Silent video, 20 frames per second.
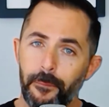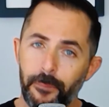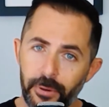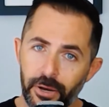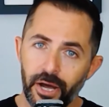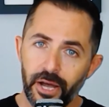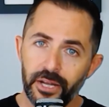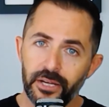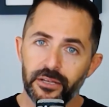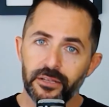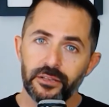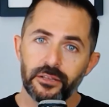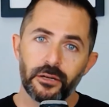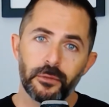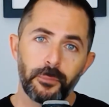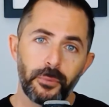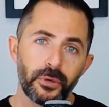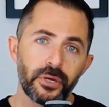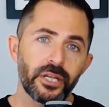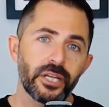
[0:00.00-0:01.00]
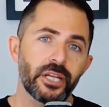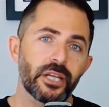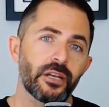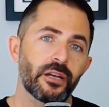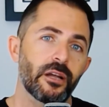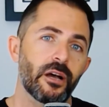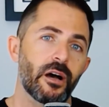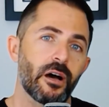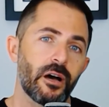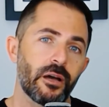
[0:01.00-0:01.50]
but they're putting
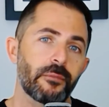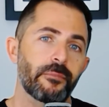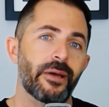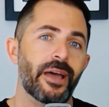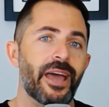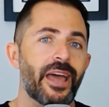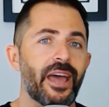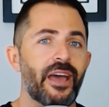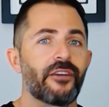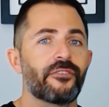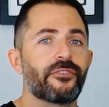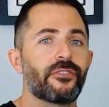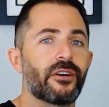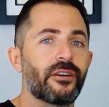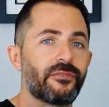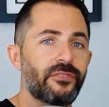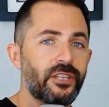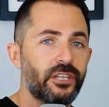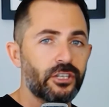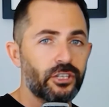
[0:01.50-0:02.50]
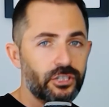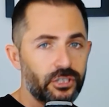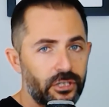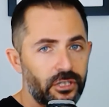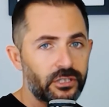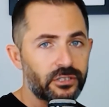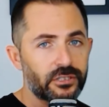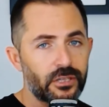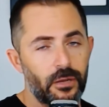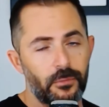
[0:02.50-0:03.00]
it on behalf of the
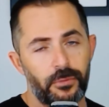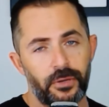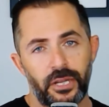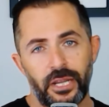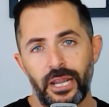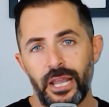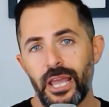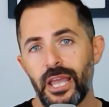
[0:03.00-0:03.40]
insurance company.